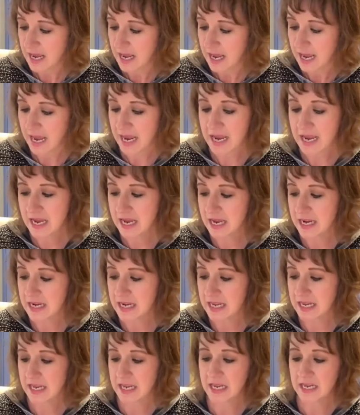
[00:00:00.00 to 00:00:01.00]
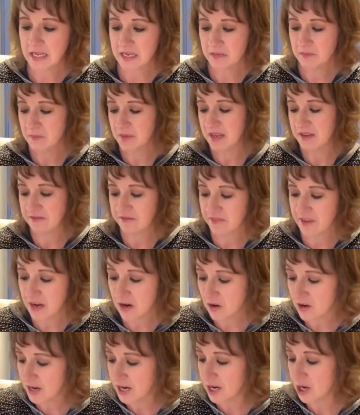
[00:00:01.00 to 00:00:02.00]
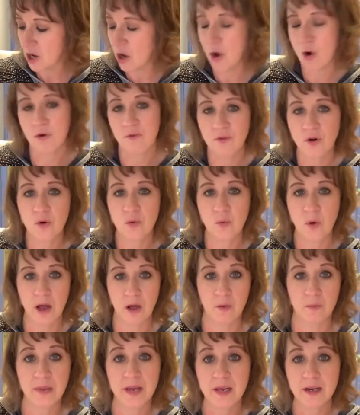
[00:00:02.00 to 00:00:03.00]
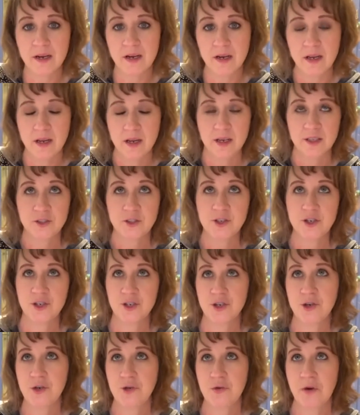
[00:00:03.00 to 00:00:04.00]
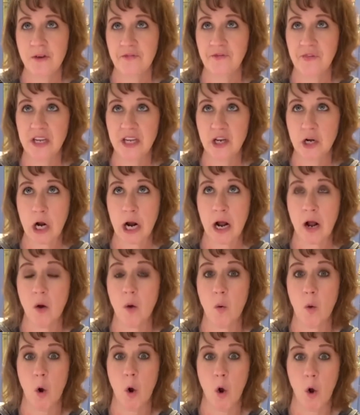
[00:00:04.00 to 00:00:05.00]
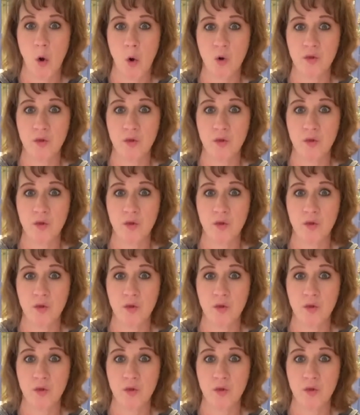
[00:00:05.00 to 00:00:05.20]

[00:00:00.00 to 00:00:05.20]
And it can be very overwhelming to figure out all